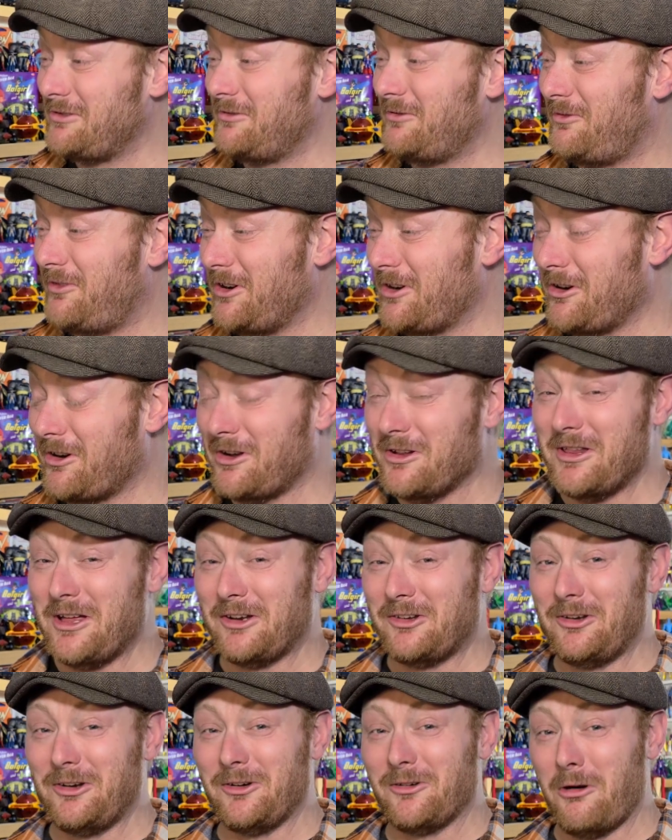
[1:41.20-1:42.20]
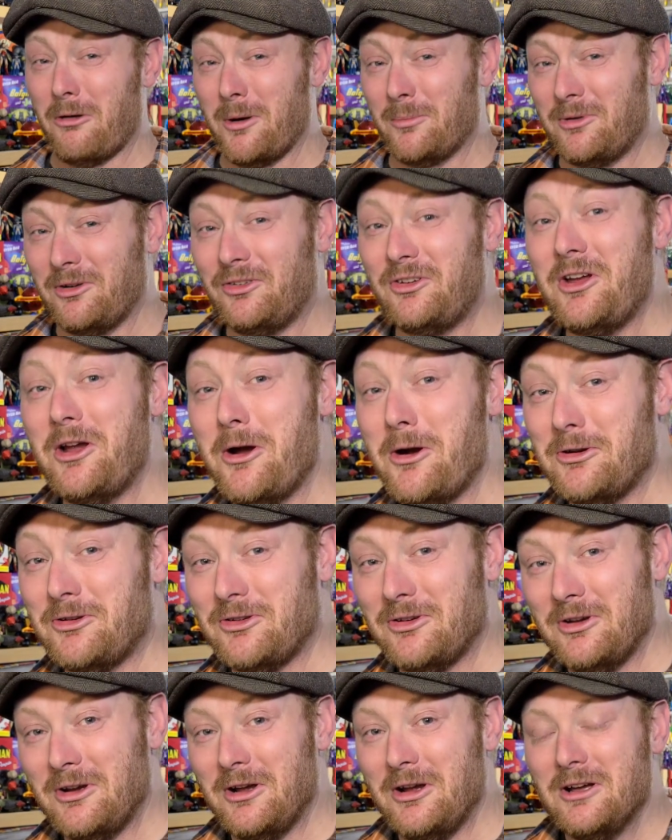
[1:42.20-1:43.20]
figure collecting grown up to
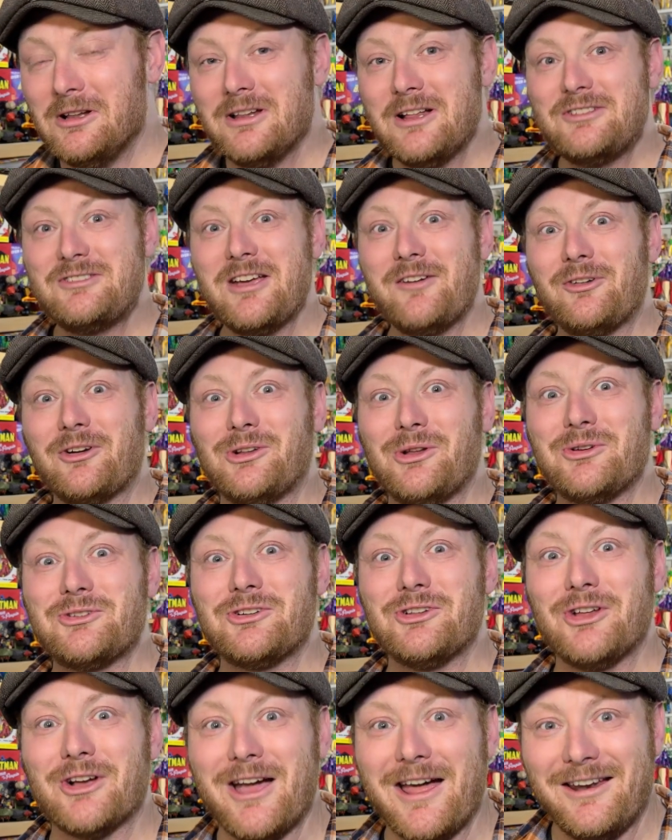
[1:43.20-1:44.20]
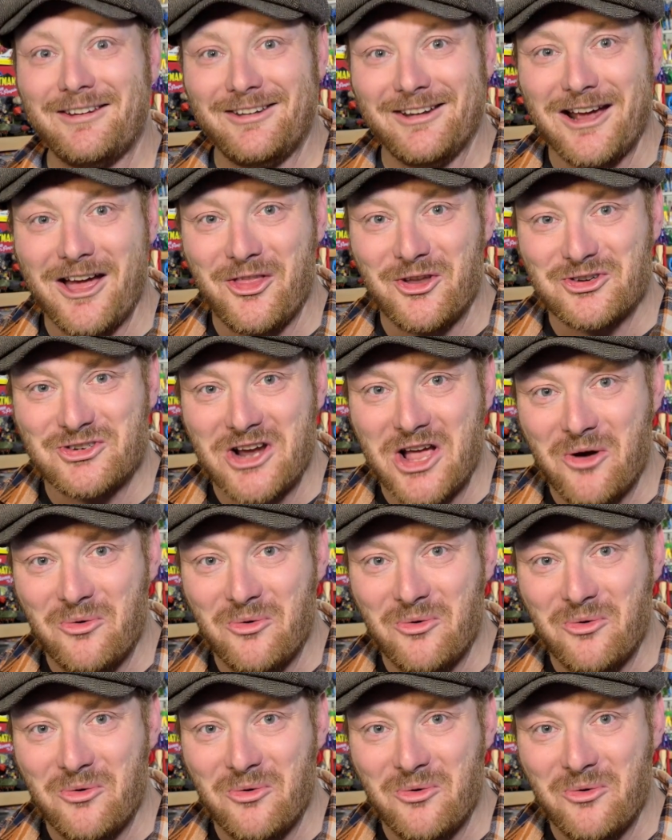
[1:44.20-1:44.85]
tears. Let's have a closer look at it together, shall